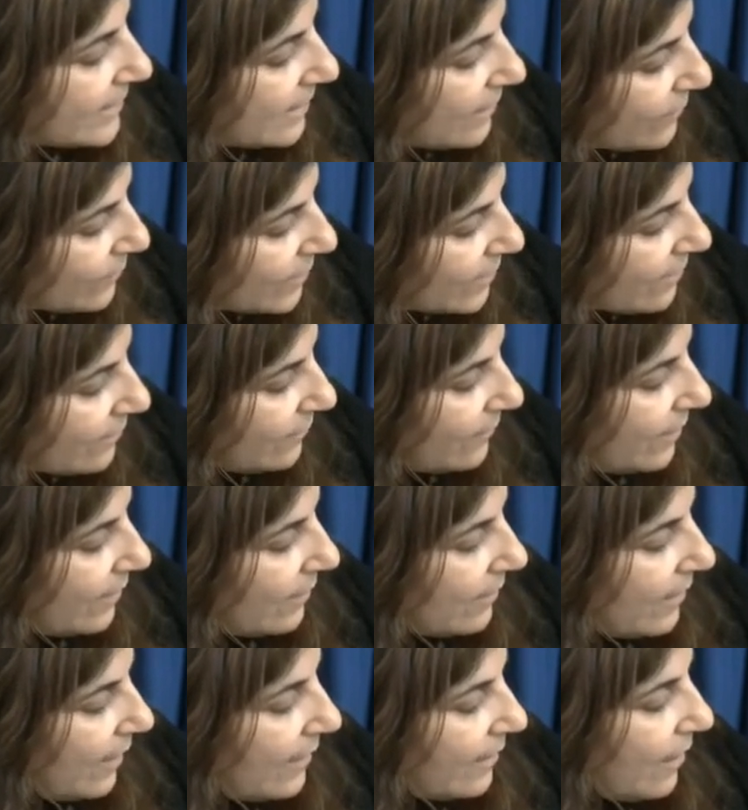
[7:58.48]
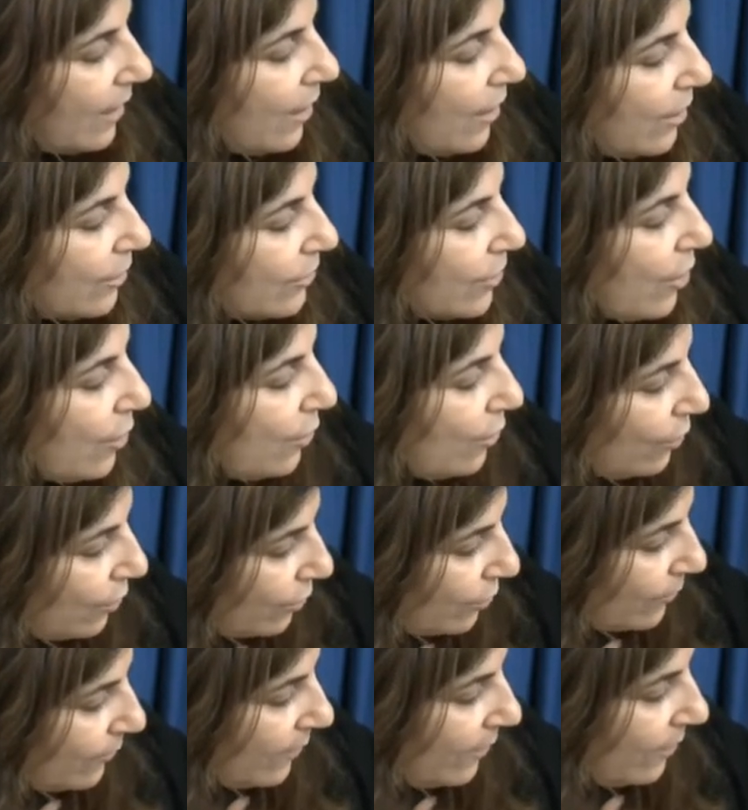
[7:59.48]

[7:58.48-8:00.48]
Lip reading: seemed to me like our home,